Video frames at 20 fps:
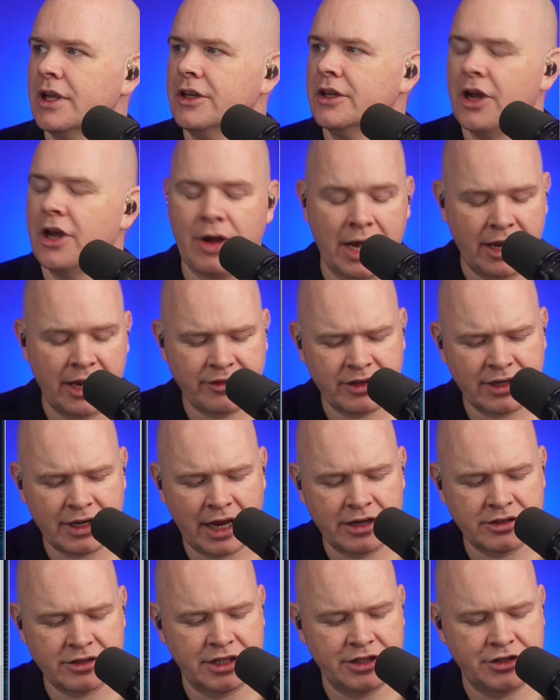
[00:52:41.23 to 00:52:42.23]
No, and I didn't
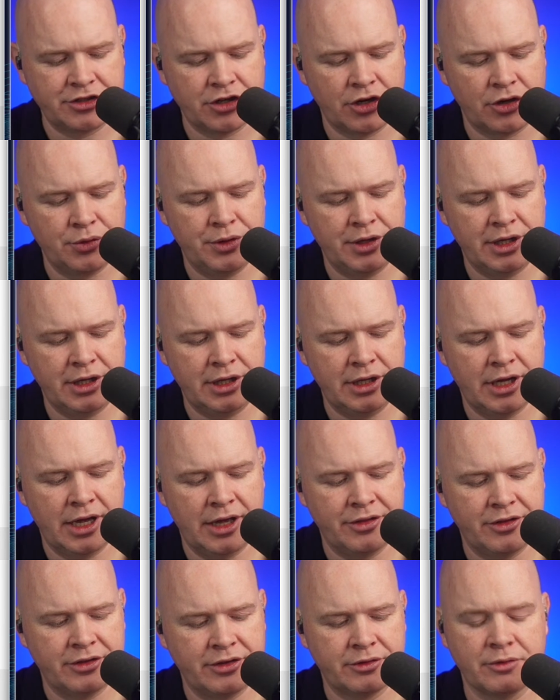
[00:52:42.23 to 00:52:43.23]
actually show
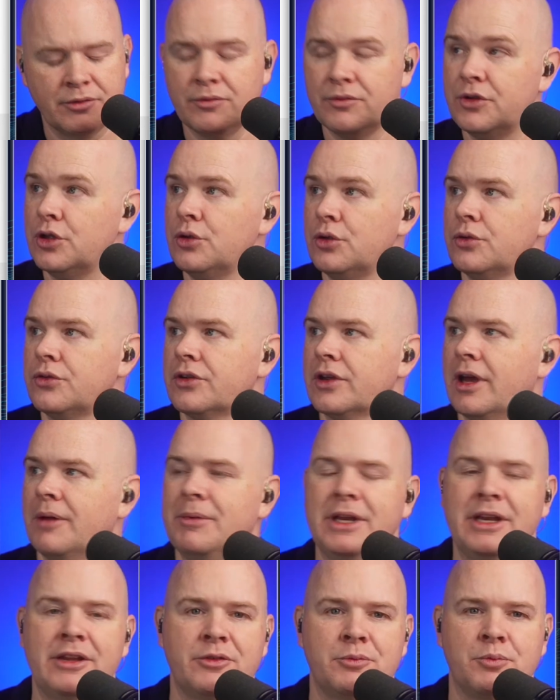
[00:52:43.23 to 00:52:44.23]
the different views. I
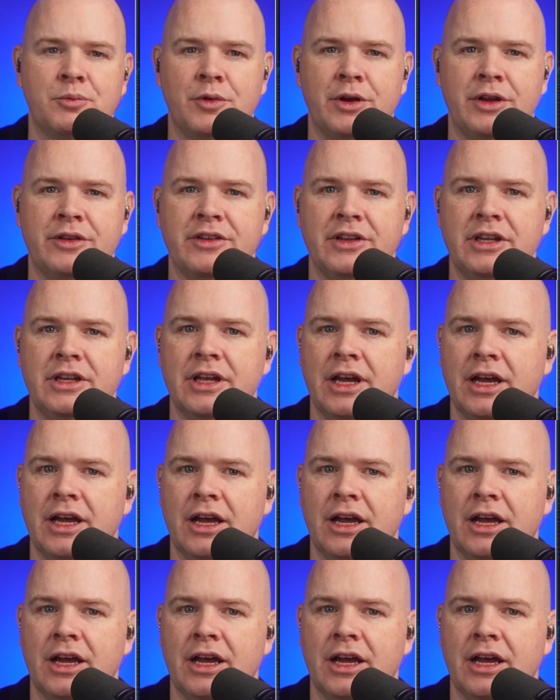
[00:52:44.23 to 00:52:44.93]
mean, it's pretty.